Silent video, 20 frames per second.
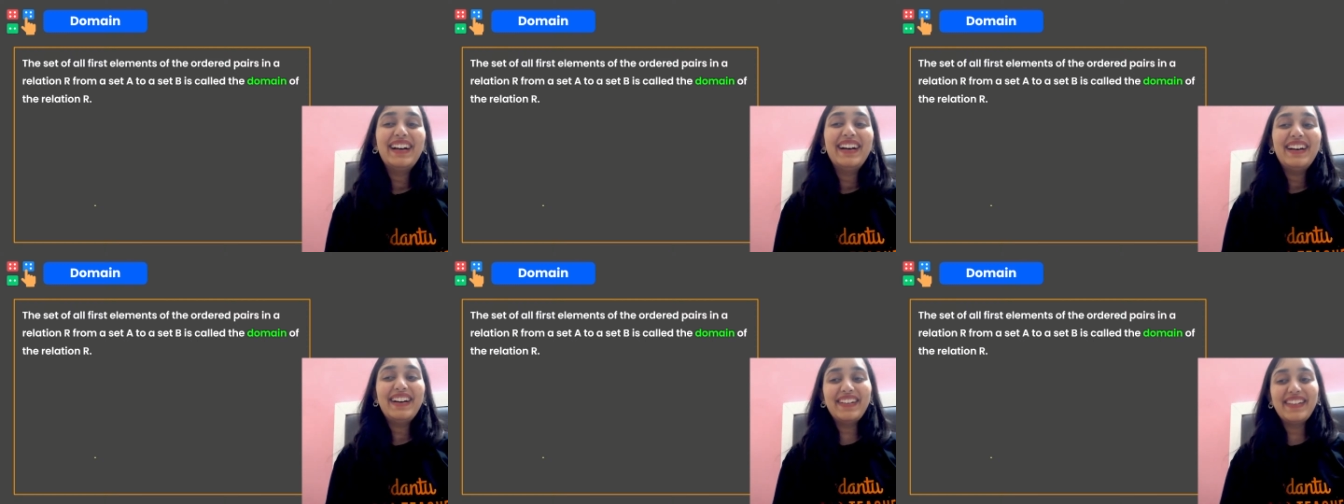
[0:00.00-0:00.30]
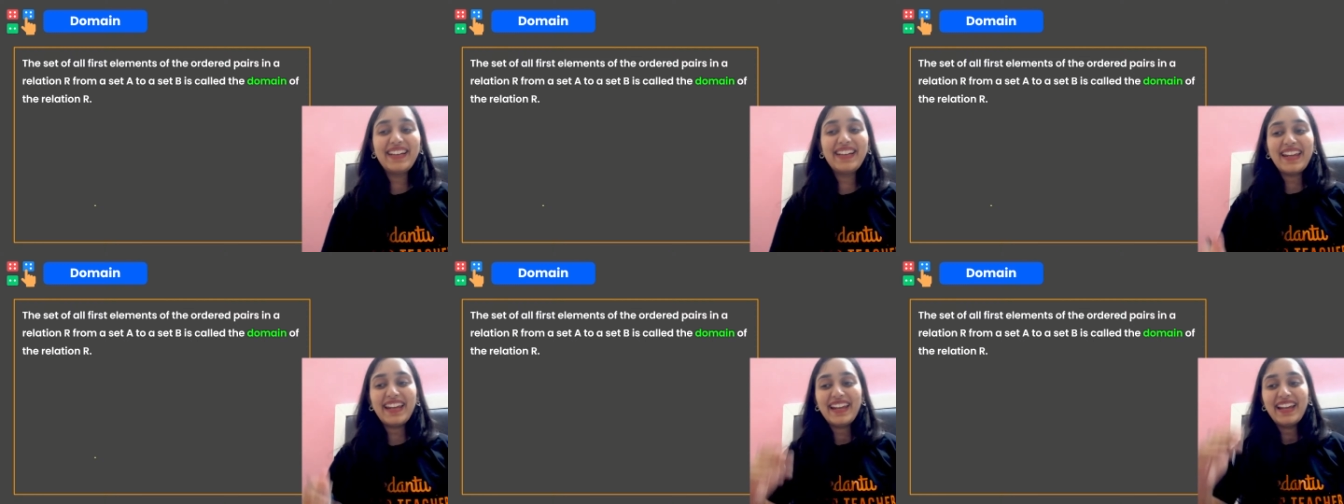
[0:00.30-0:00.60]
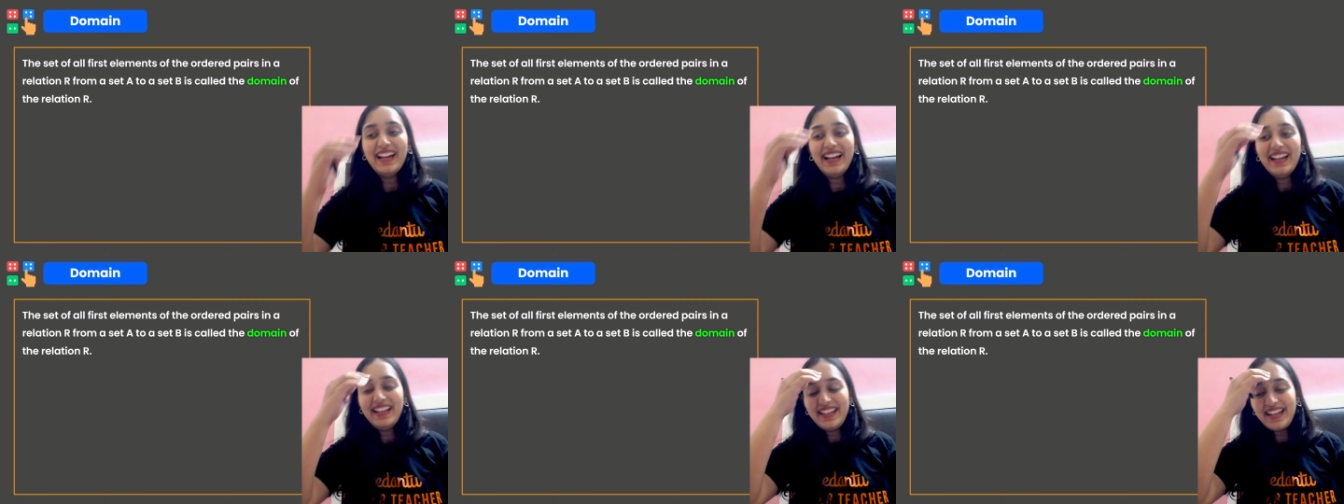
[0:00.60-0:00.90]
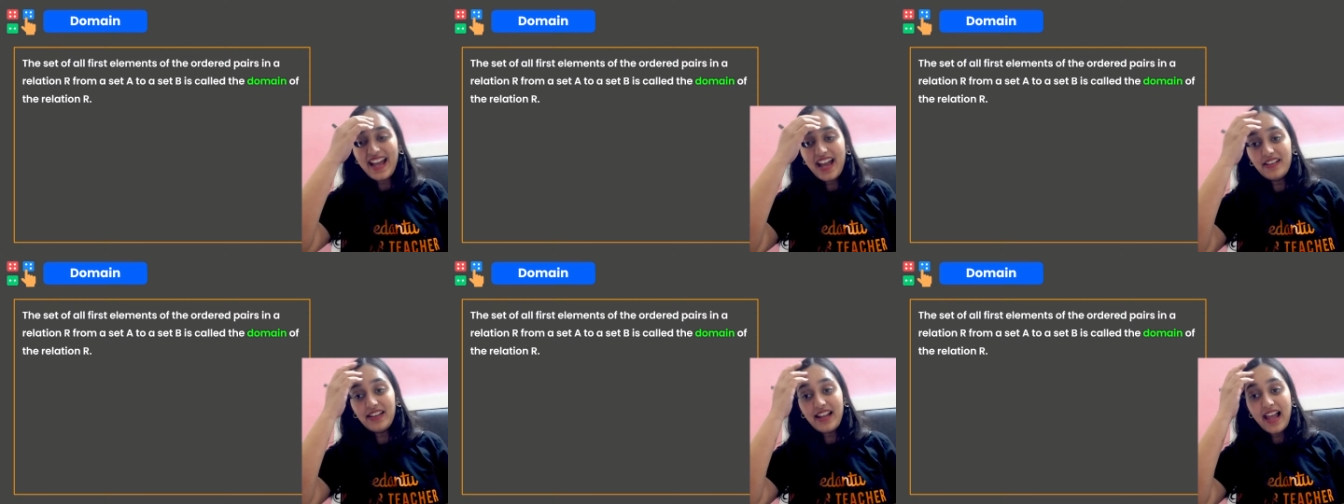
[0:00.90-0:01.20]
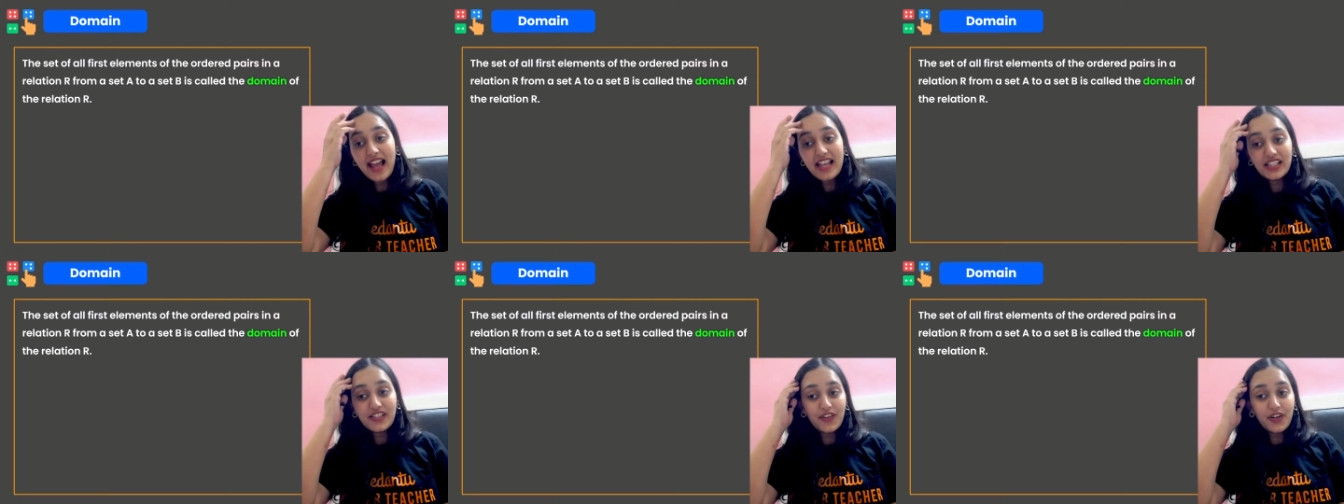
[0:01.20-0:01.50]
Okay. Now,
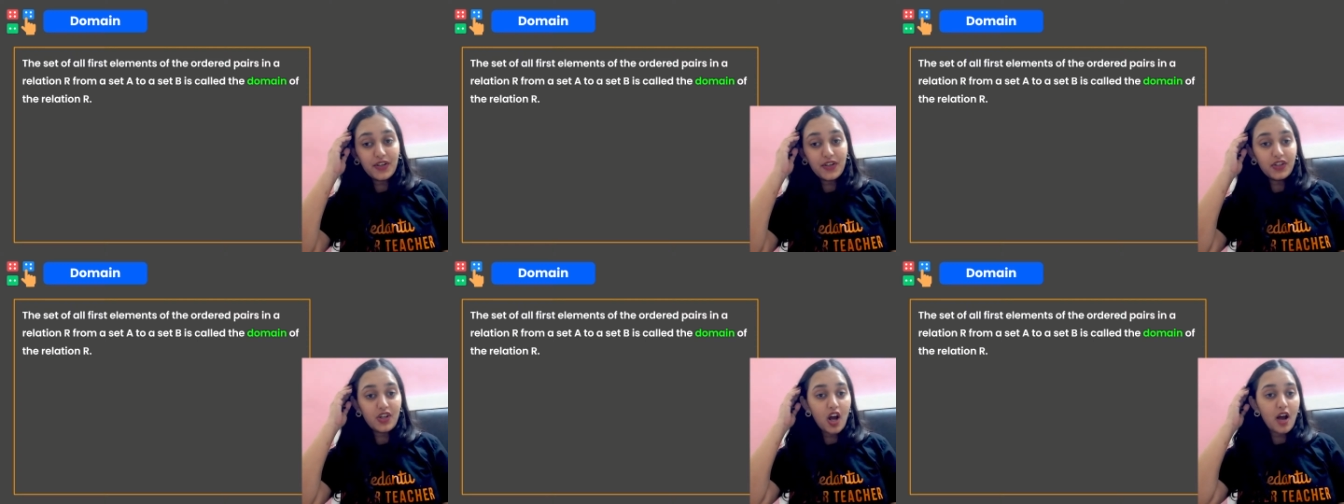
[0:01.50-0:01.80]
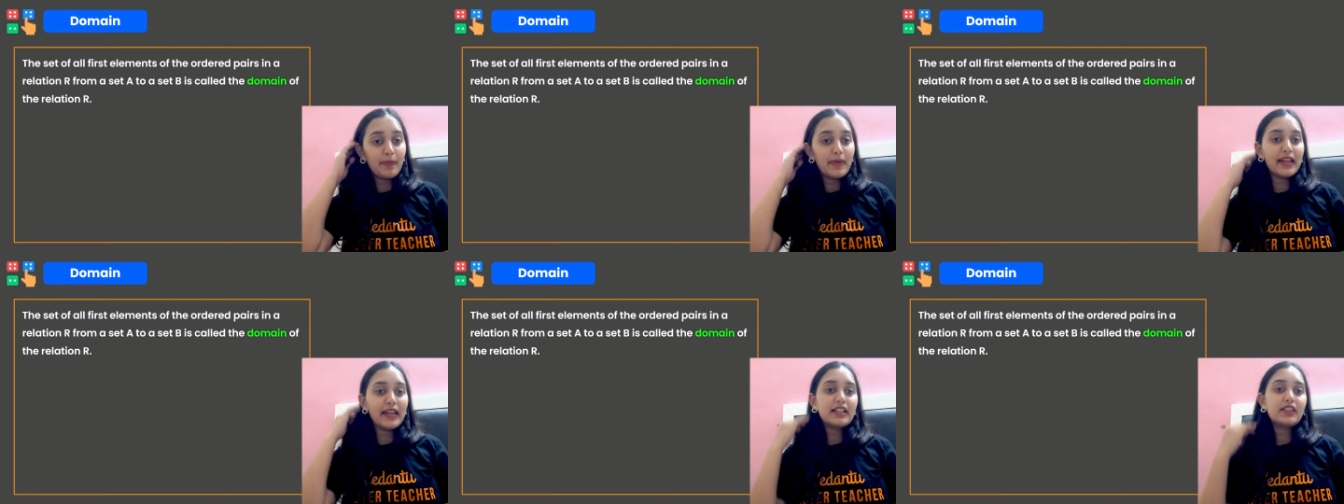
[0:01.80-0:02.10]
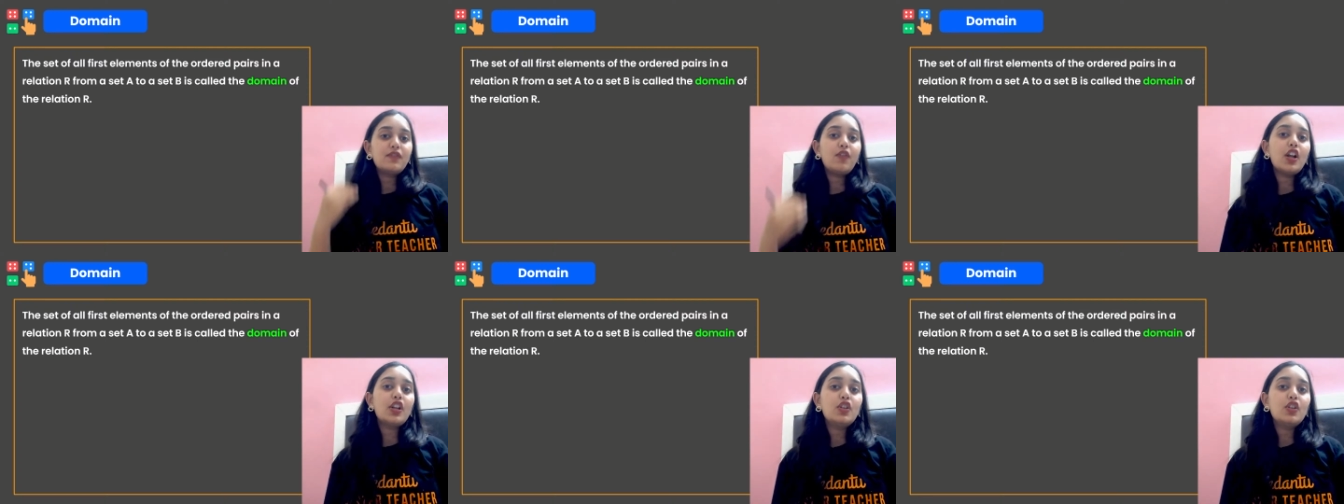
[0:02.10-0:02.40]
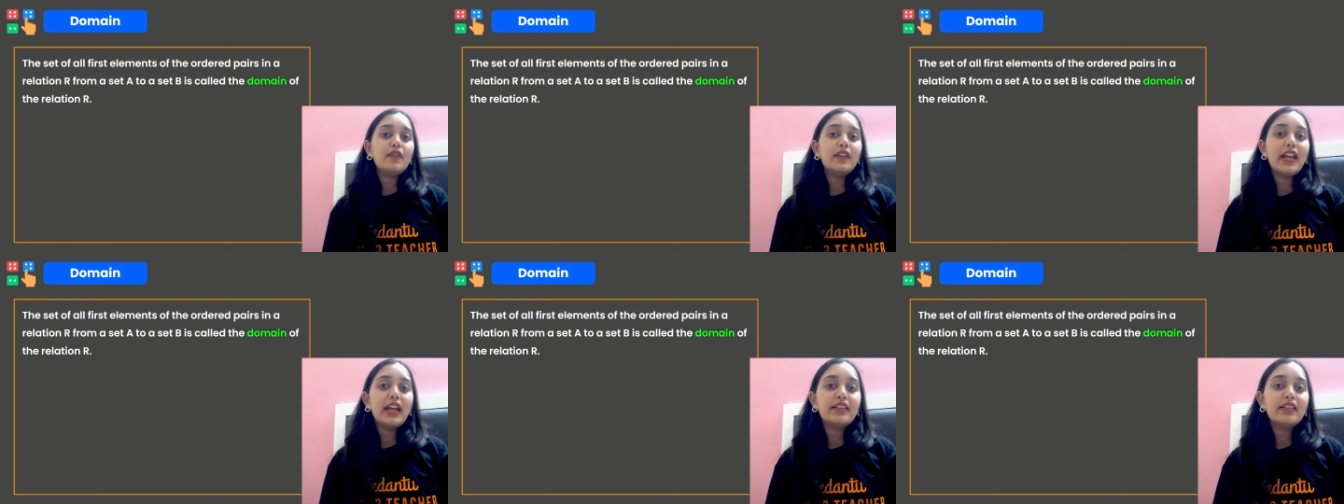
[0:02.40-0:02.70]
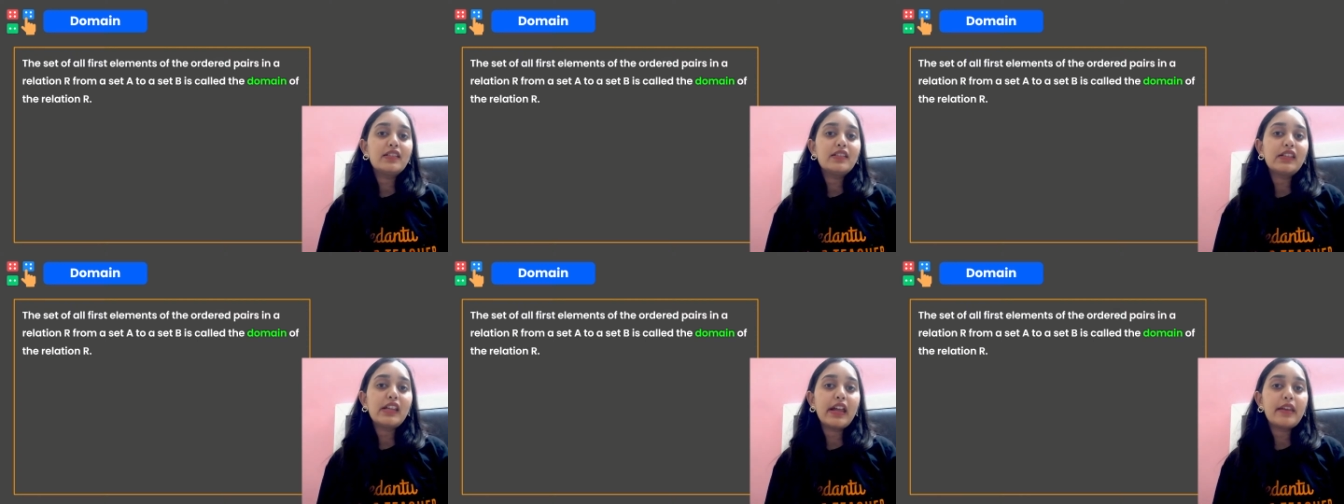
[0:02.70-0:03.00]
last few topics. What do we
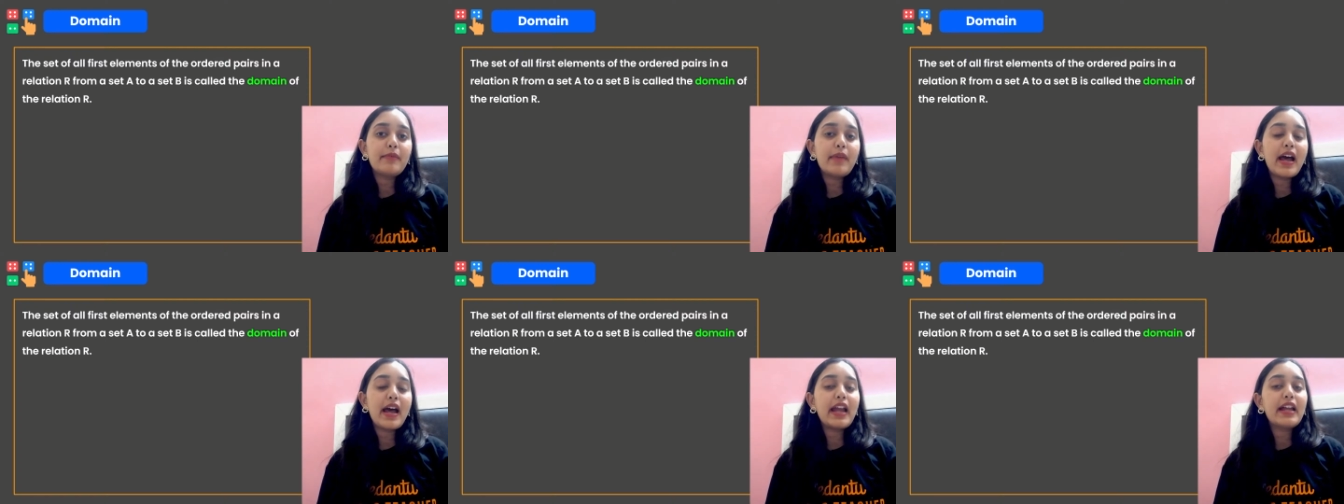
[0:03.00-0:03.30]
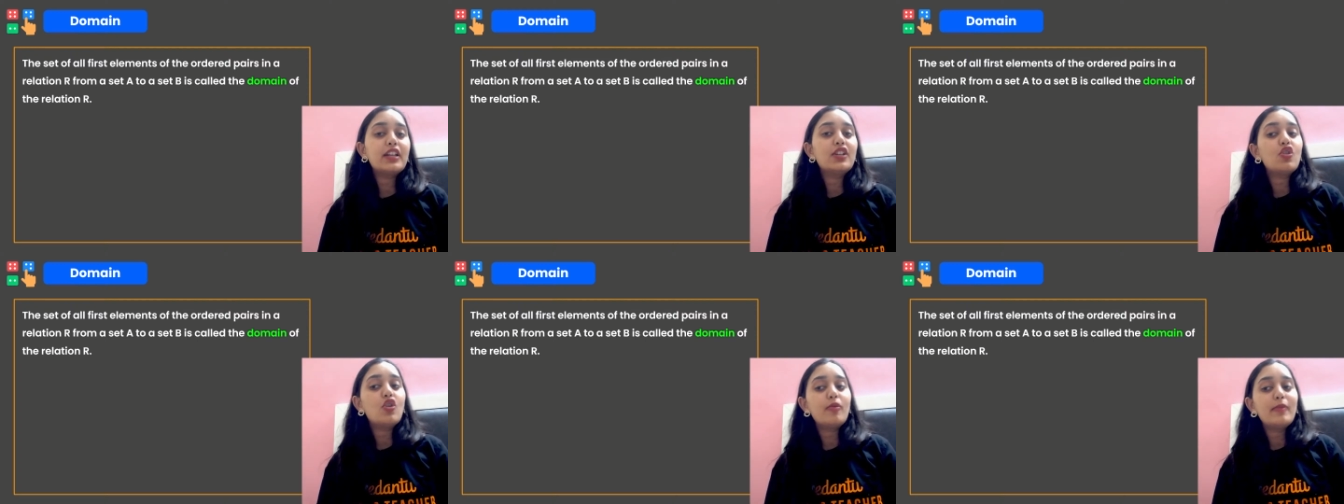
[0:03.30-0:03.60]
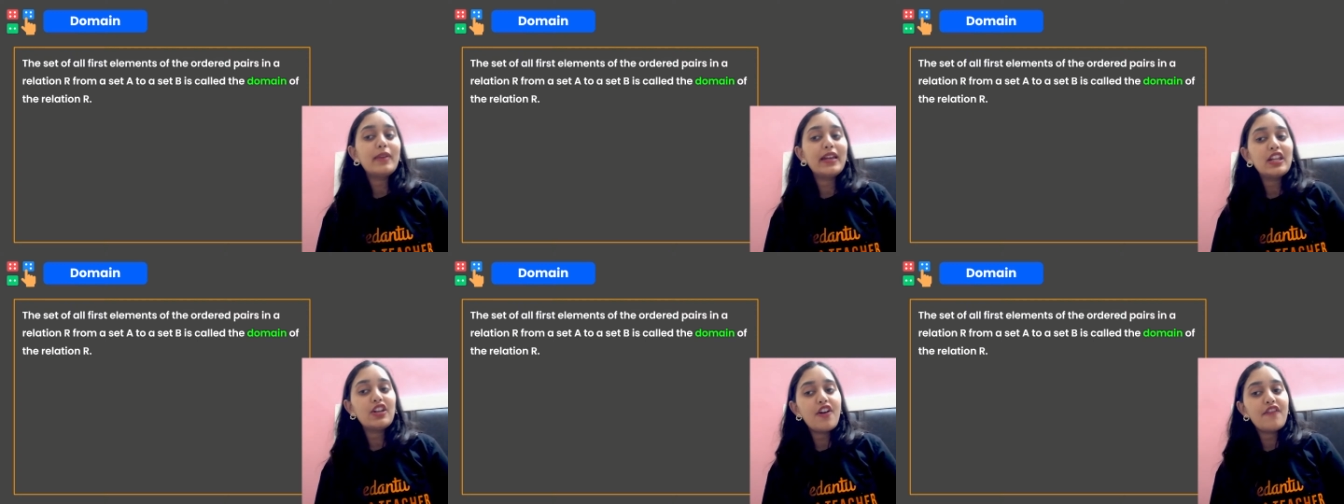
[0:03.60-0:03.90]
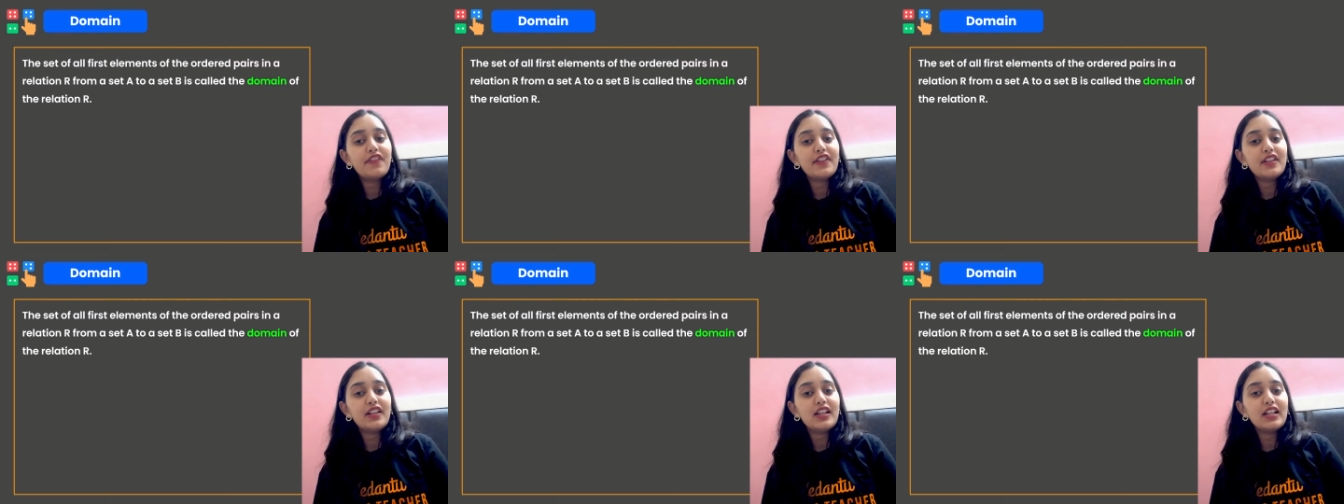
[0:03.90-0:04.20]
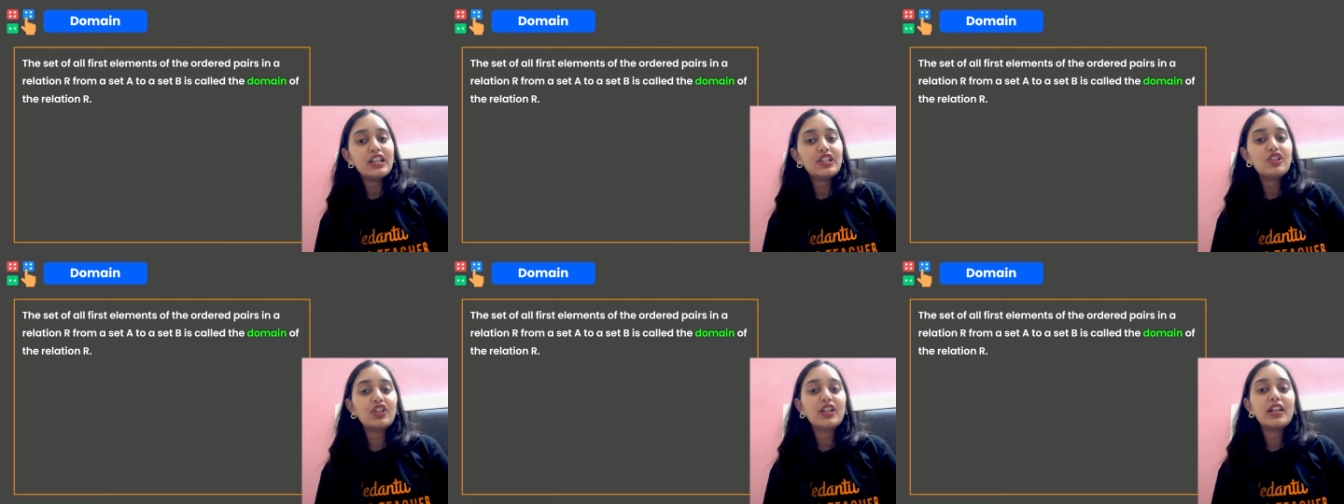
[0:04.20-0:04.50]
understand by domain of a relation